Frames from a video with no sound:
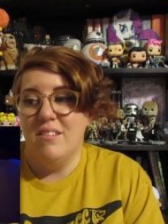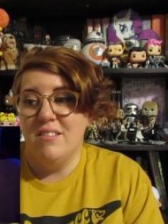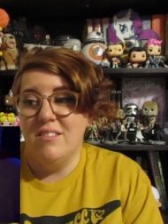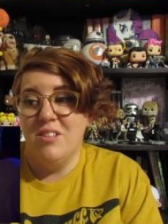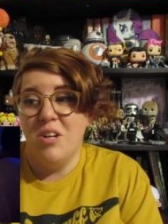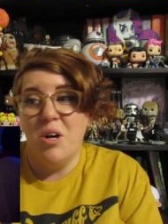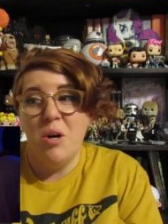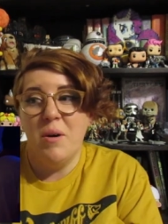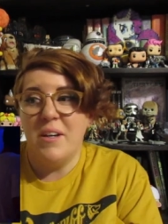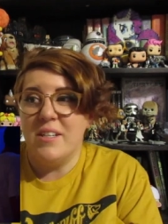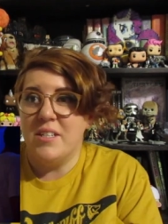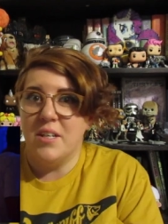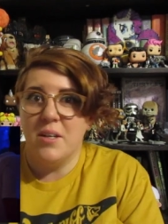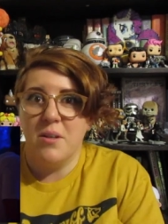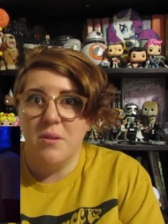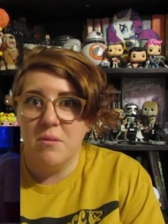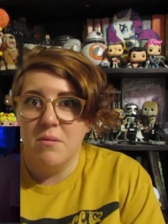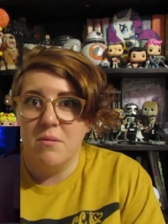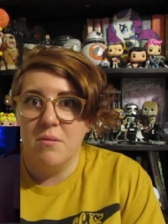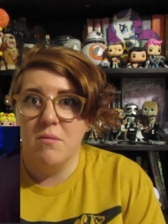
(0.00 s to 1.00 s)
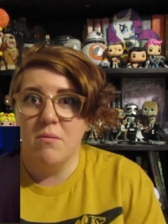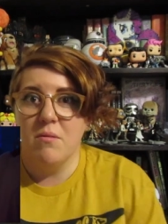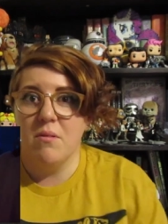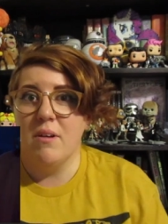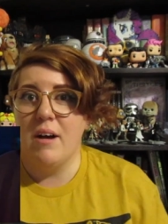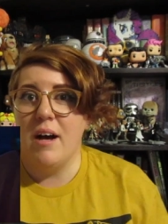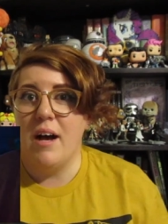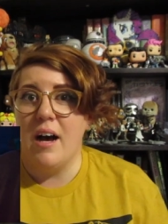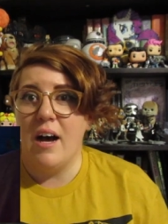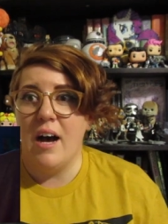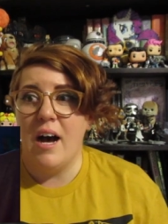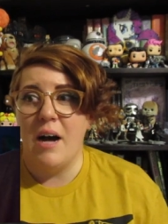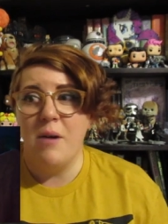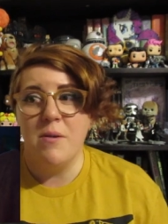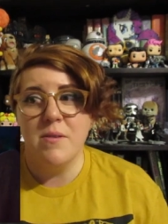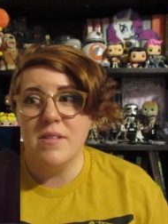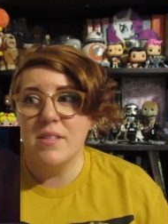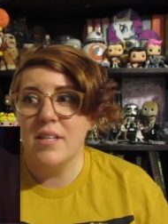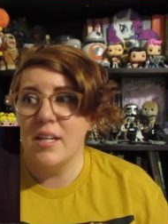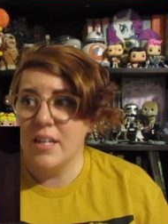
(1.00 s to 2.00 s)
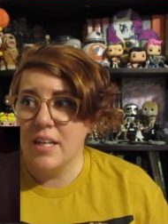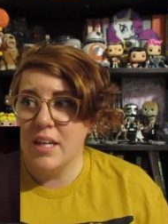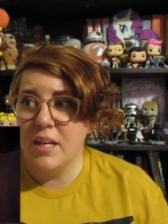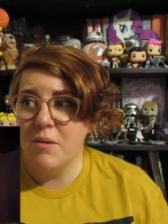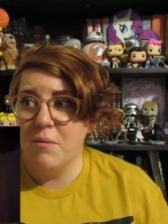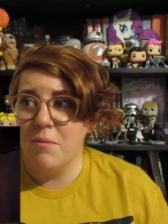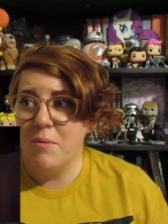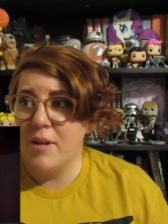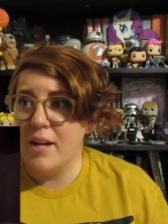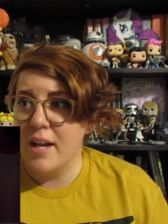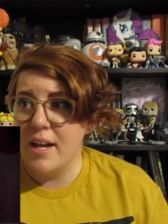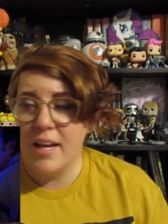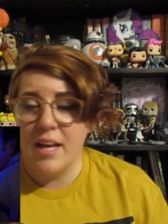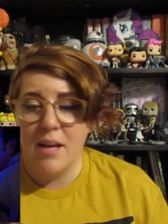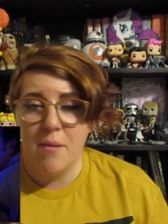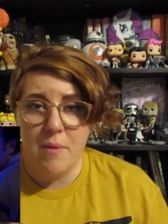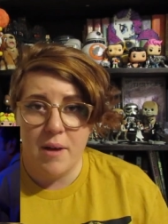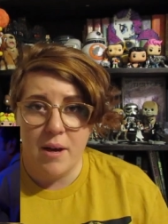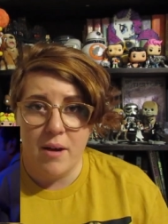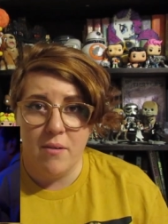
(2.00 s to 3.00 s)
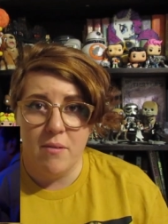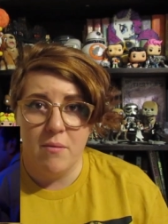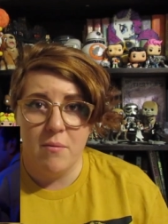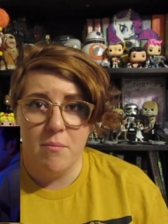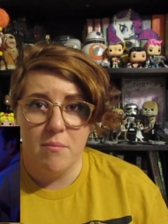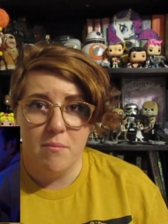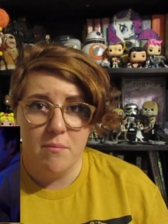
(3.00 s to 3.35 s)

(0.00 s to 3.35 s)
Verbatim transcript: No, I don't. I was lucky when I came out.